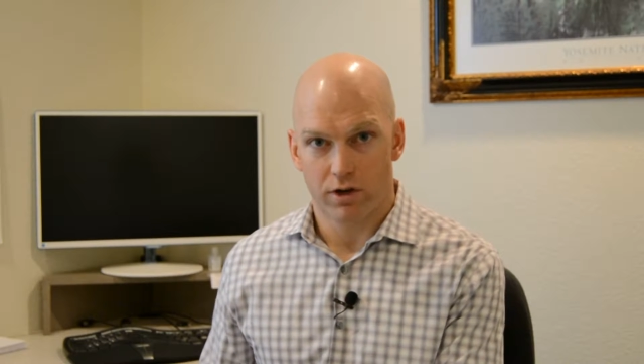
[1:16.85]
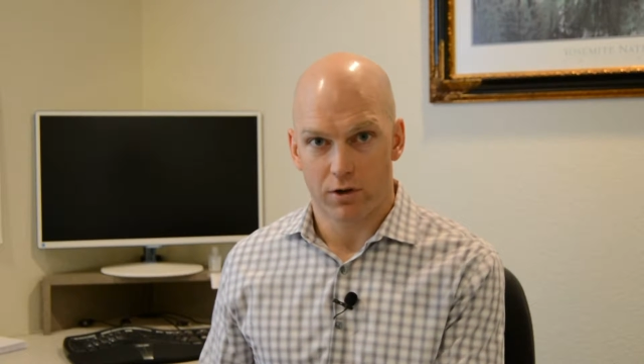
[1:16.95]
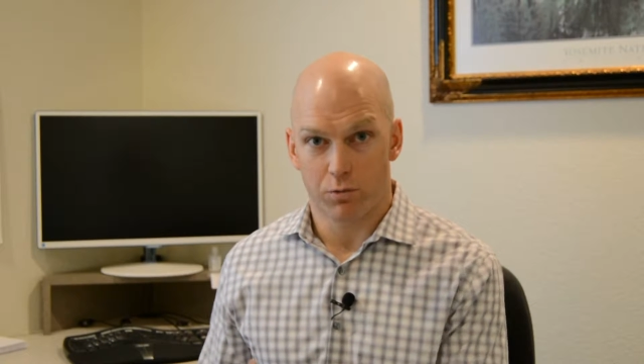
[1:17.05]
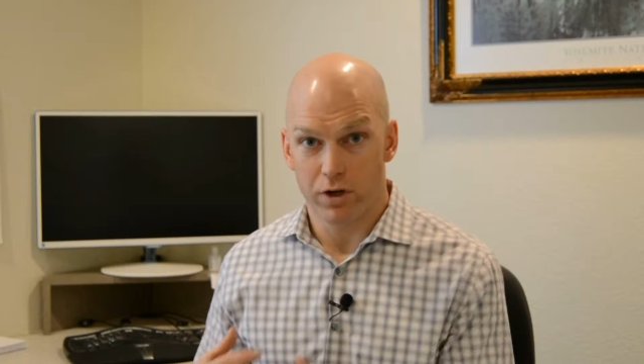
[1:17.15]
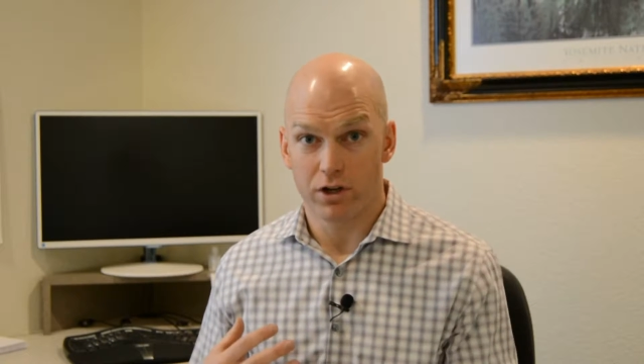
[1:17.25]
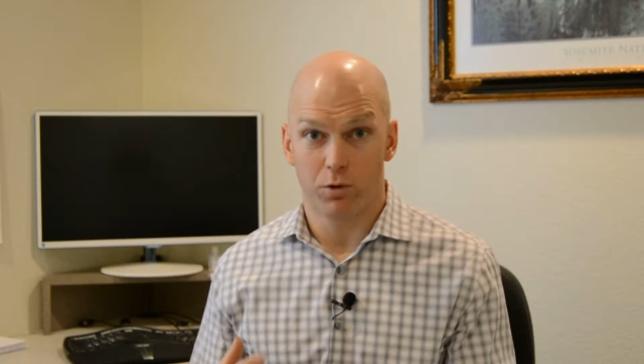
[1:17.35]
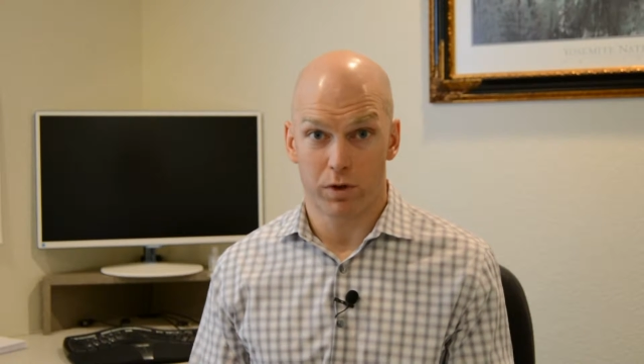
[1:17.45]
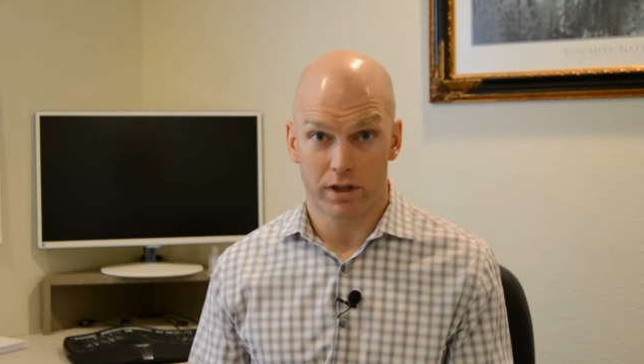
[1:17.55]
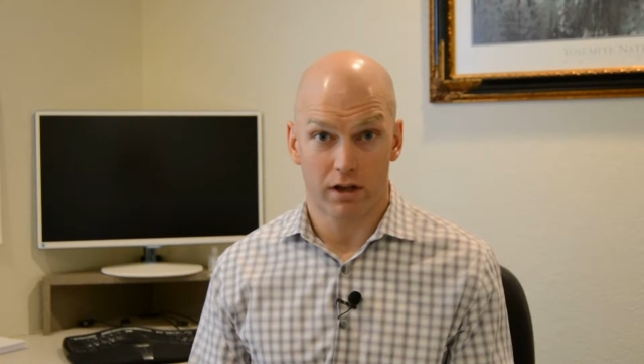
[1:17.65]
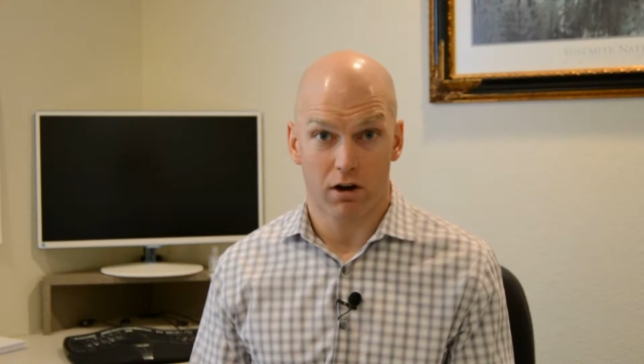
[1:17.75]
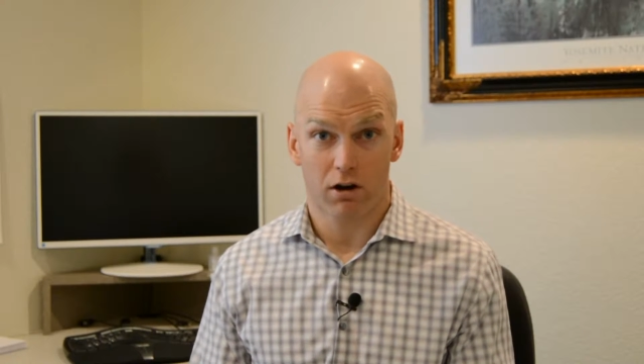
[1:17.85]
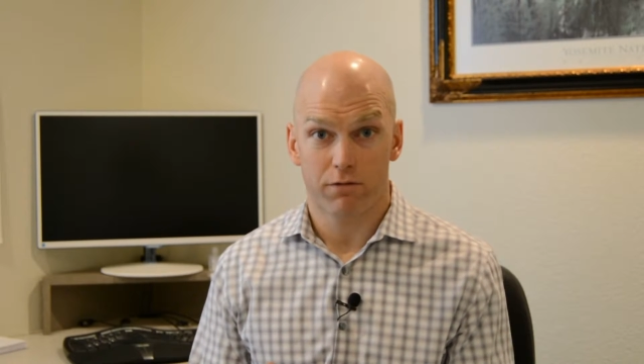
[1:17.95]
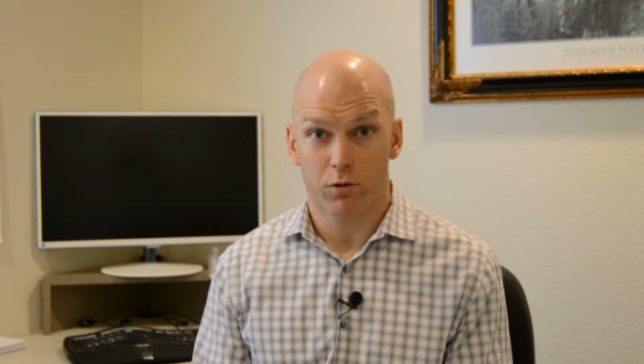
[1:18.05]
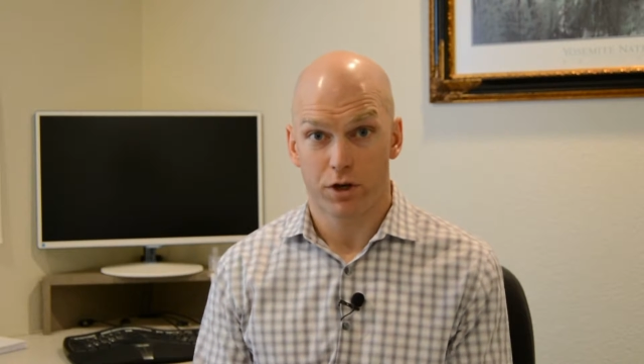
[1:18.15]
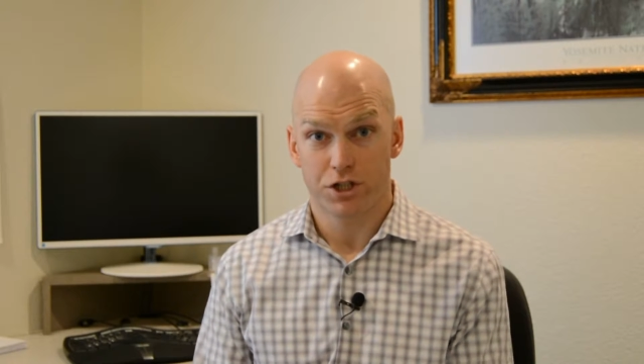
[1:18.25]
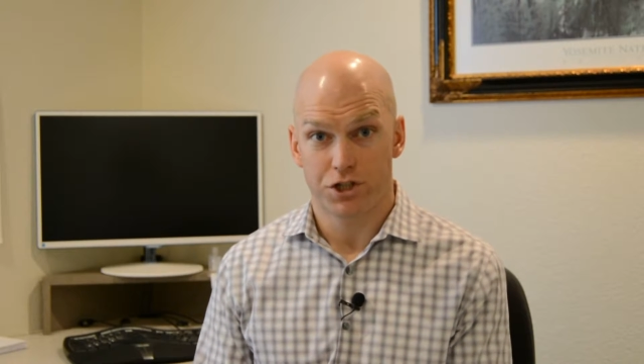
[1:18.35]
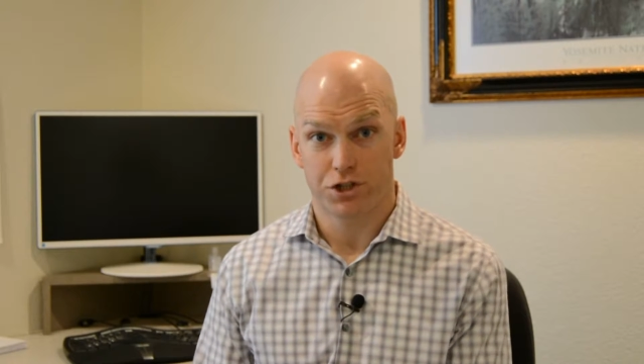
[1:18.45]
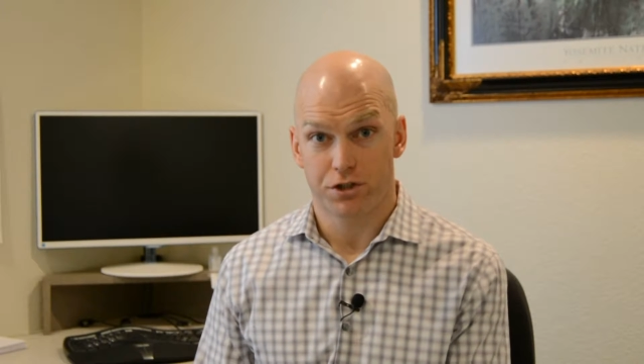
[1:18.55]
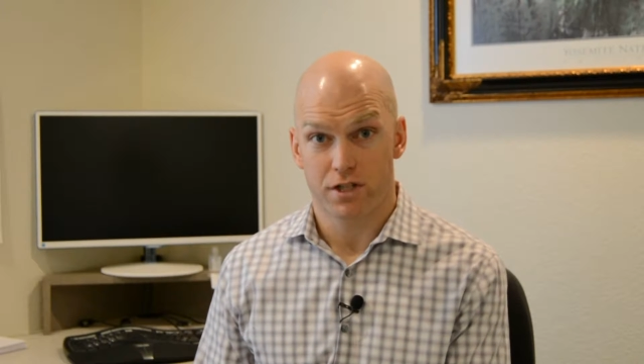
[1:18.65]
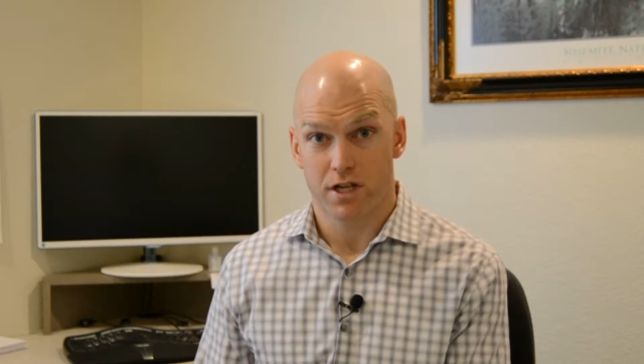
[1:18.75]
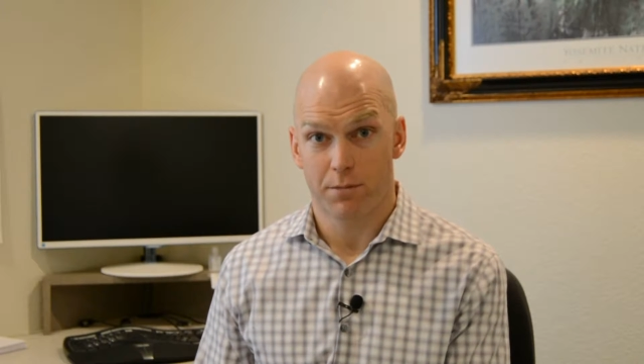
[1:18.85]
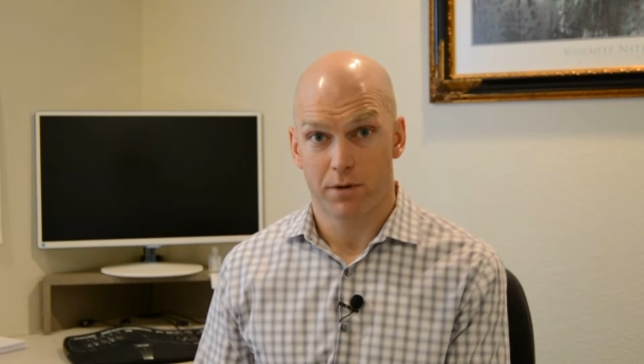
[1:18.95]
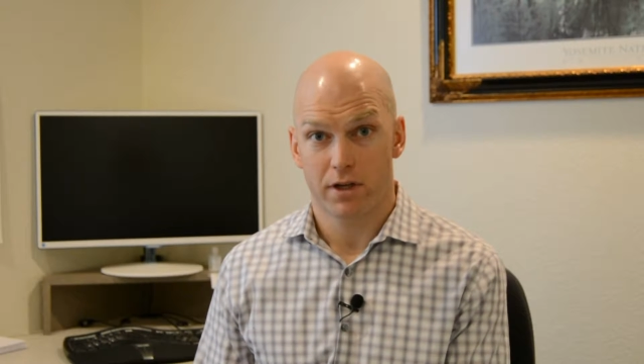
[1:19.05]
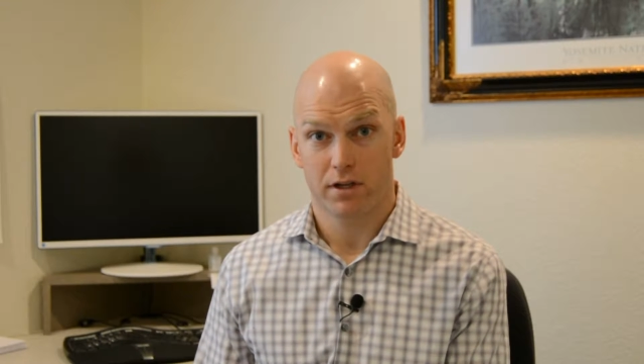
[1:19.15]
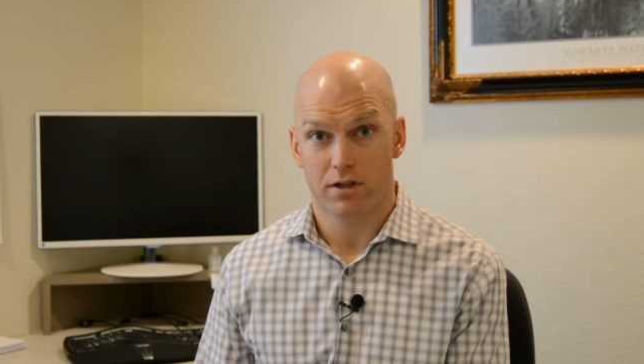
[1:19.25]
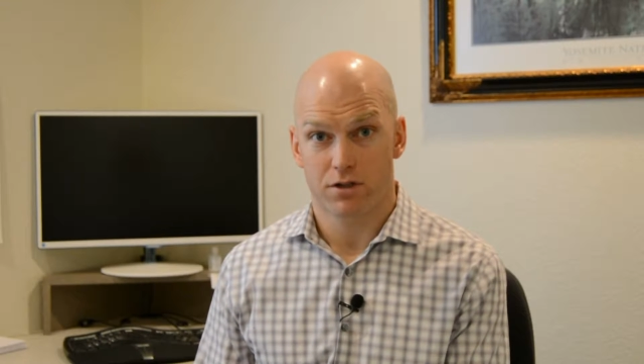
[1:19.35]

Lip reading: and we know what they are for each insurance company,